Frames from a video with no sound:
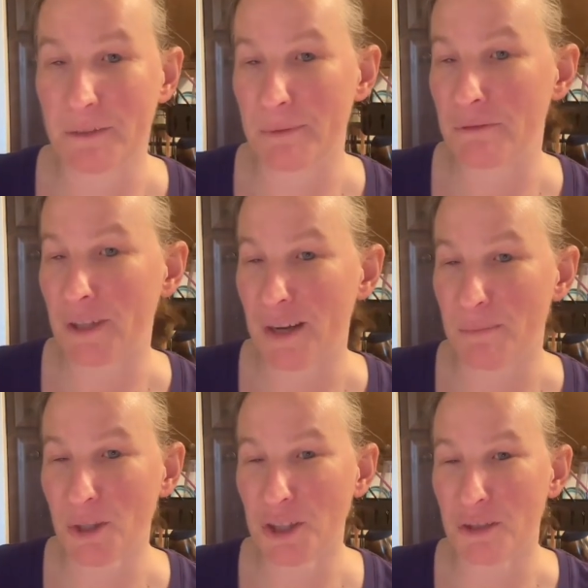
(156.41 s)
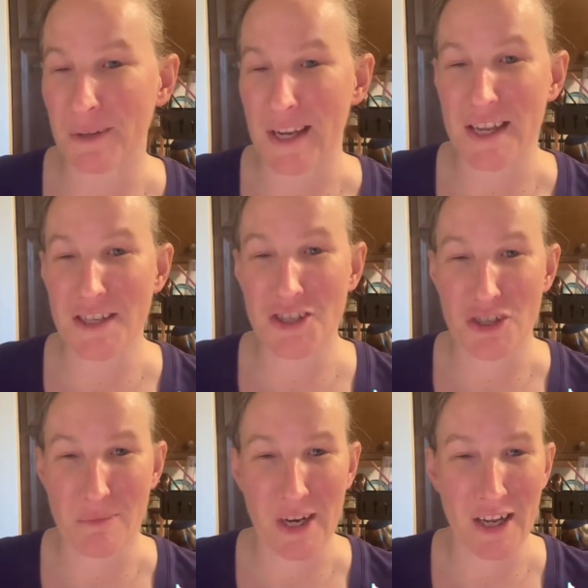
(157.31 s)
And we've got Mercury in
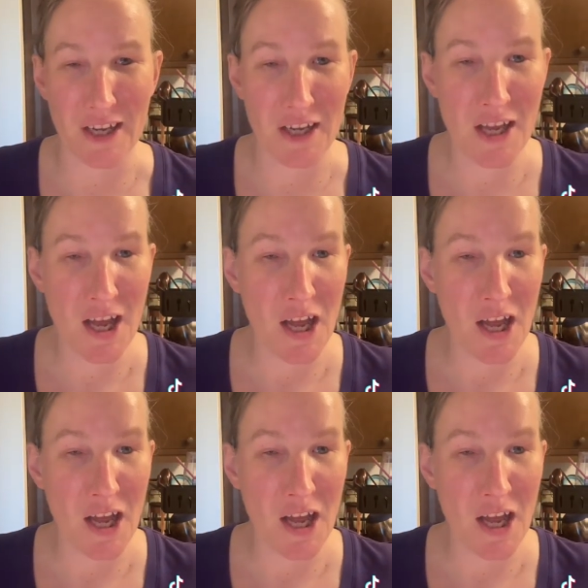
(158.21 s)
Gemini,